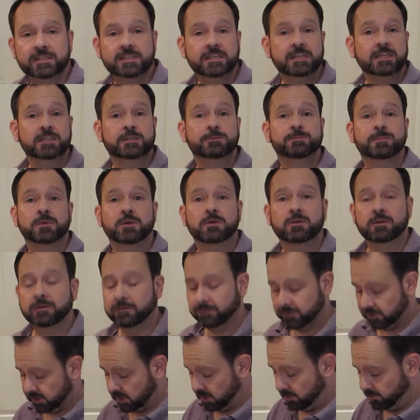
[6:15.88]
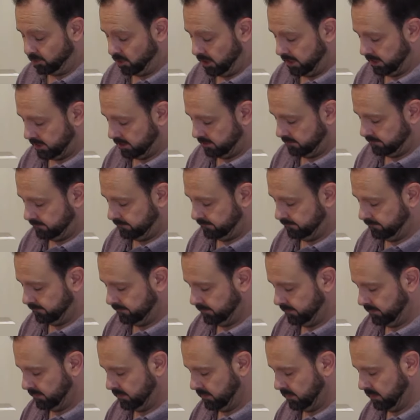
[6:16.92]
teaspoon of turmeric.
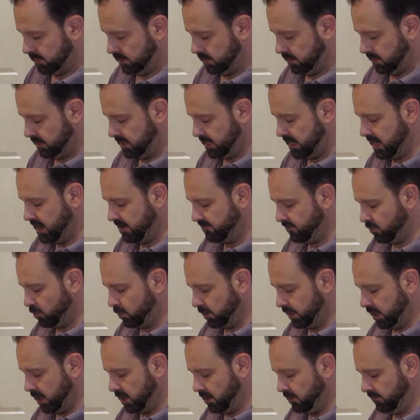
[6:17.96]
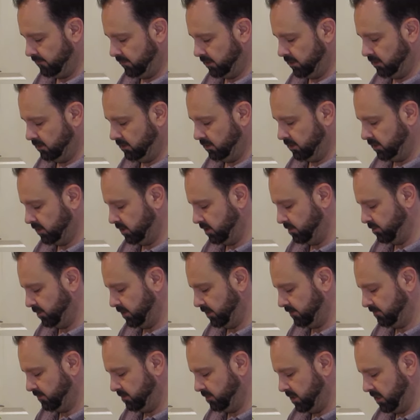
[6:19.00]
Never want to overdo the turmeric
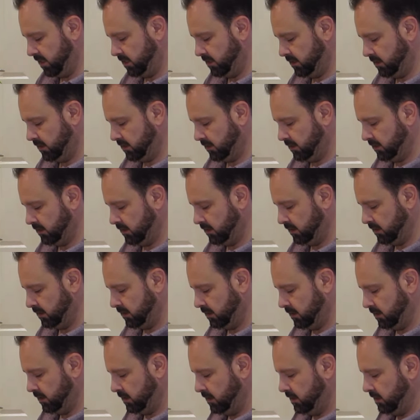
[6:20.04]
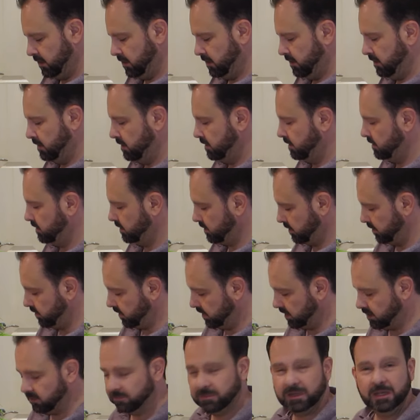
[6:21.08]
for me, because it
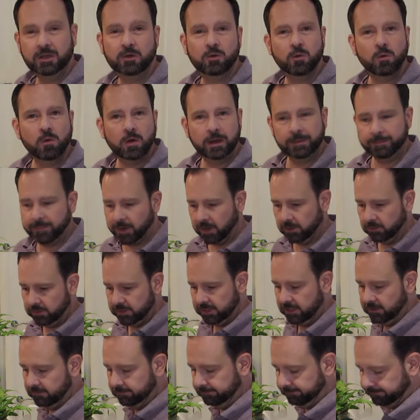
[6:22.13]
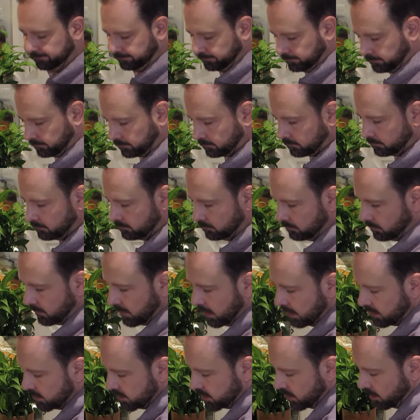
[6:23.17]
can be quite potent.
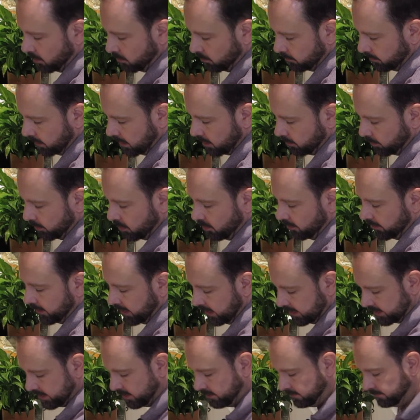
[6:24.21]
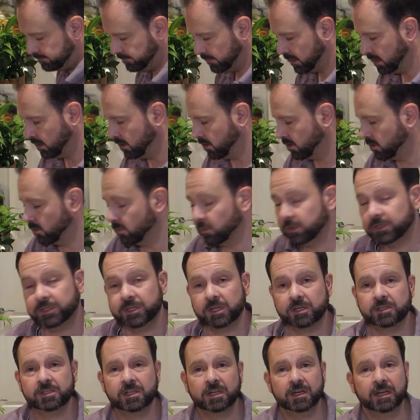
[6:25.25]
So now we've got that done, we're
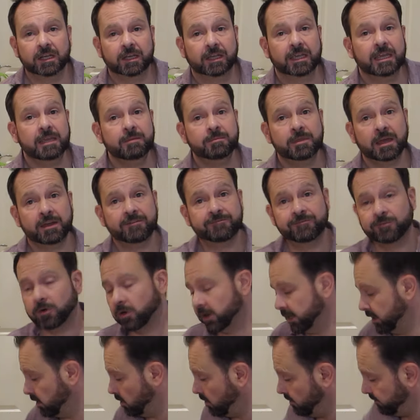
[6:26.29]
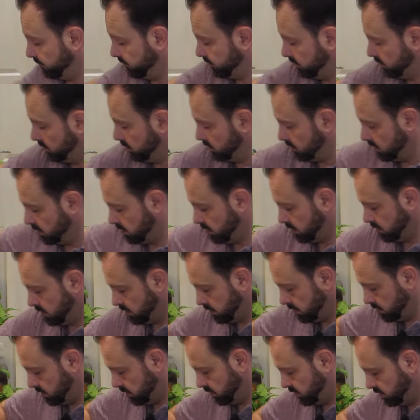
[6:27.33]
just going to keep that frying off
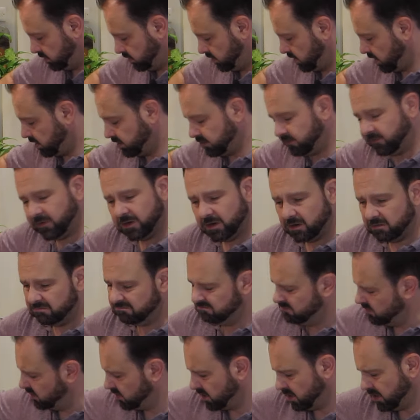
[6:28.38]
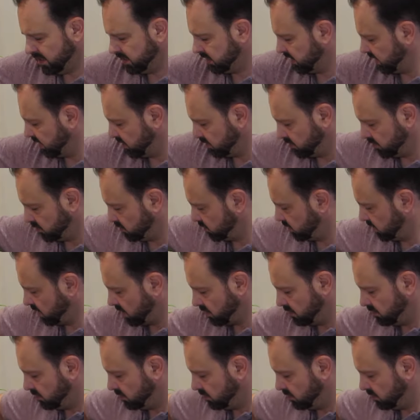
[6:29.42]
just for 30 seconds or so,